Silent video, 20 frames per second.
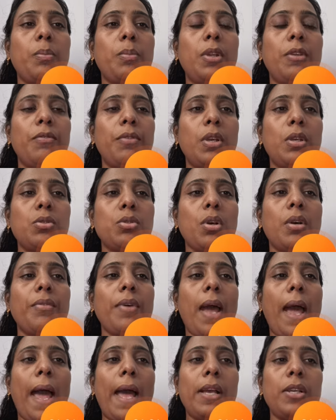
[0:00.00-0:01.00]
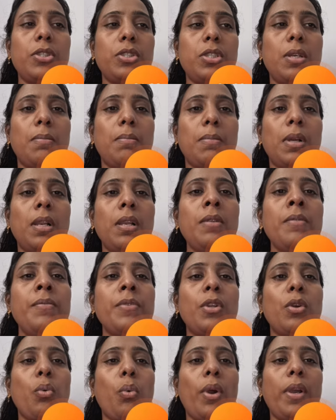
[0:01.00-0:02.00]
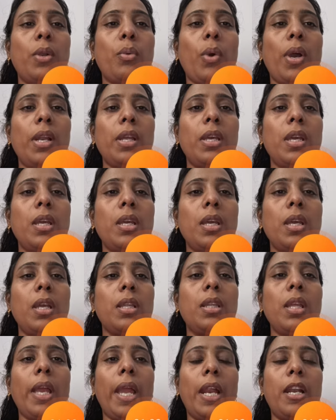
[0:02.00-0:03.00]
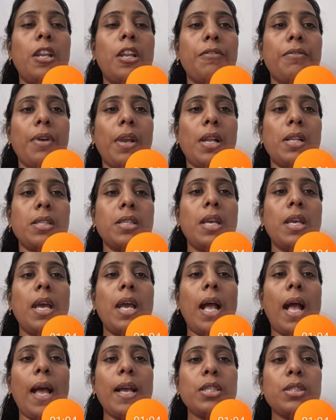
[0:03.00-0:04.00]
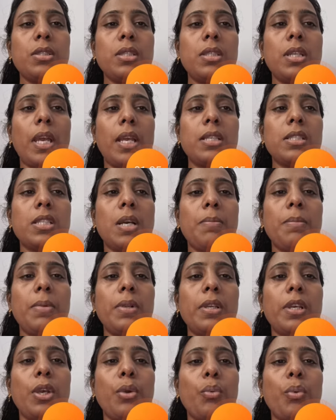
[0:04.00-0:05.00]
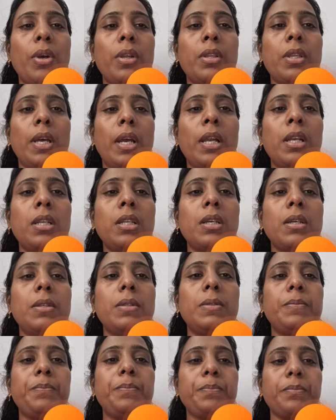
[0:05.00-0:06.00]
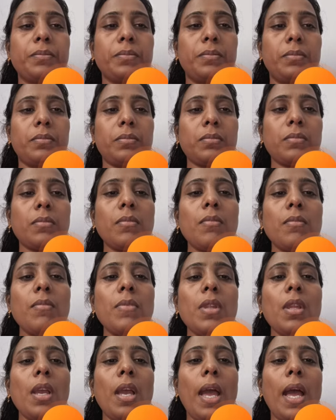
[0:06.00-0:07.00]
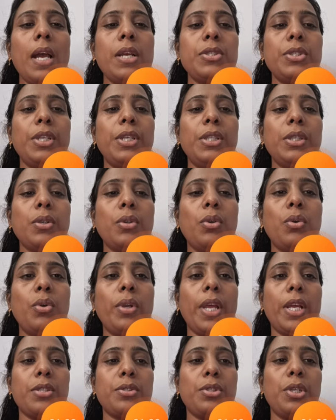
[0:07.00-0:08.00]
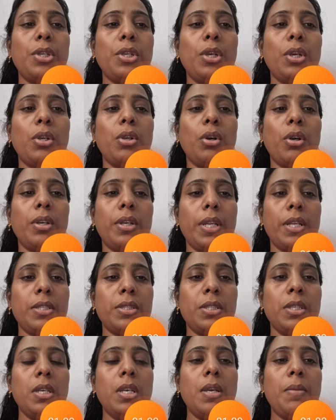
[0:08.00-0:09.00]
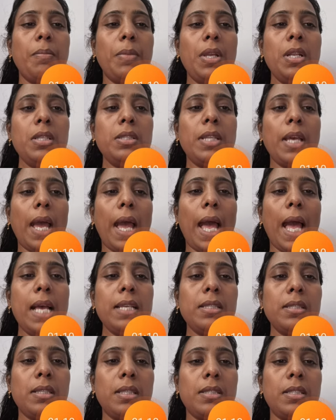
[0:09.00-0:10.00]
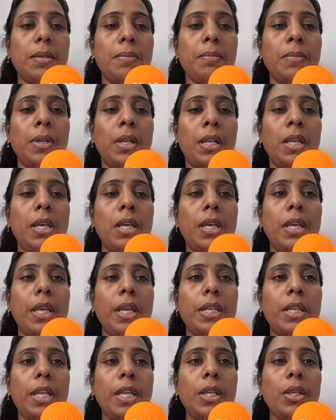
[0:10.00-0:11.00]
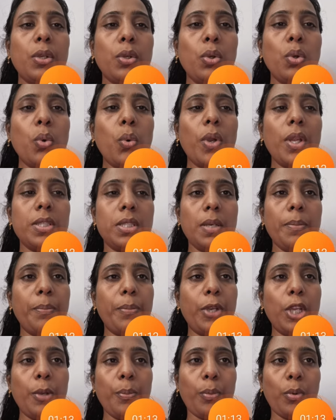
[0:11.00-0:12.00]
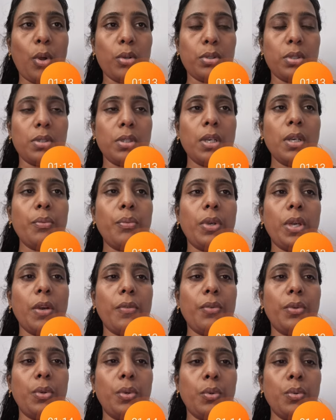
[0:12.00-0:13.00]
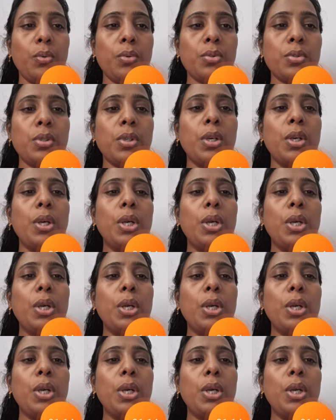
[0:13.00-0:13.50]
prefix of hash symbol while working in the header files. As that example given, that hash include stdio.h means the hash is a symbol. It include is a preprocessor we have used